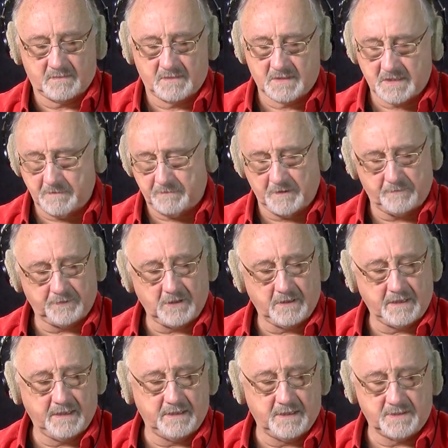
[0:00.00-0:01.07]
simply
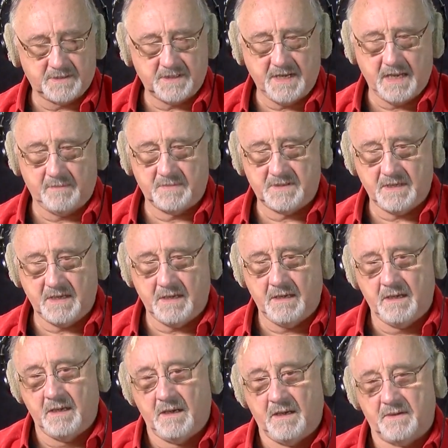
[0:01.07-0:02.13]
plug in a CMC
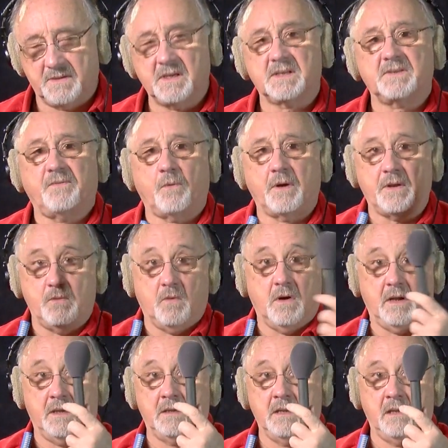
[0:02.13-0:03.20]

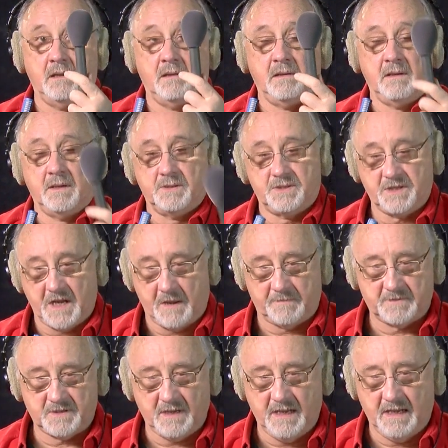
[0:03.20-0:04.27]
641
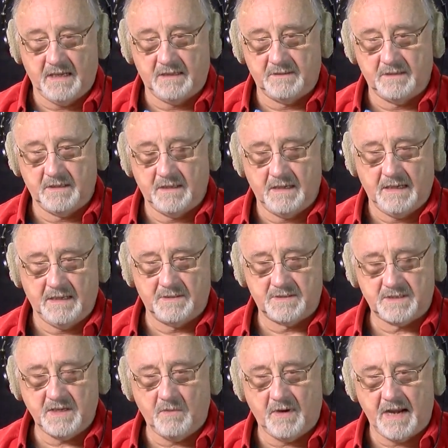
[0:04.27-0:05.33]
Schoeps and
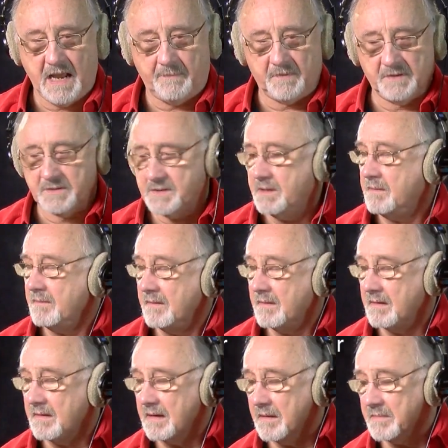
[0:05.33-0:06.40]
see what happens.
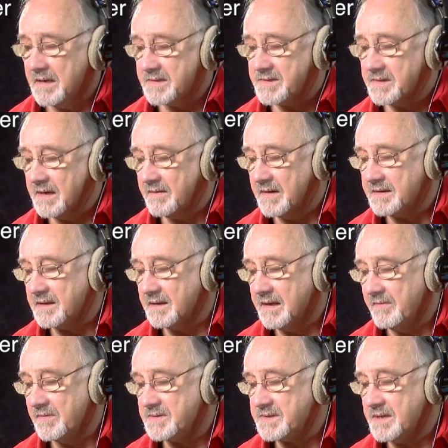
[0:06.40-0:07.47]
I'm not sure I've got the
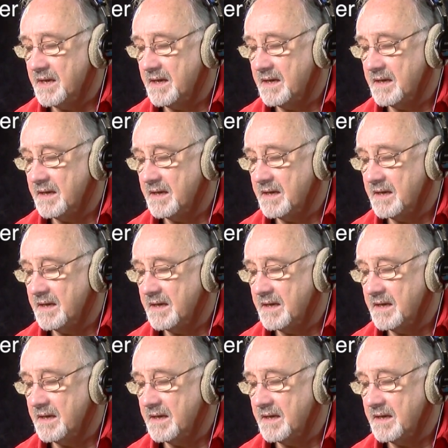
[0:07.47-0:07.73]
levels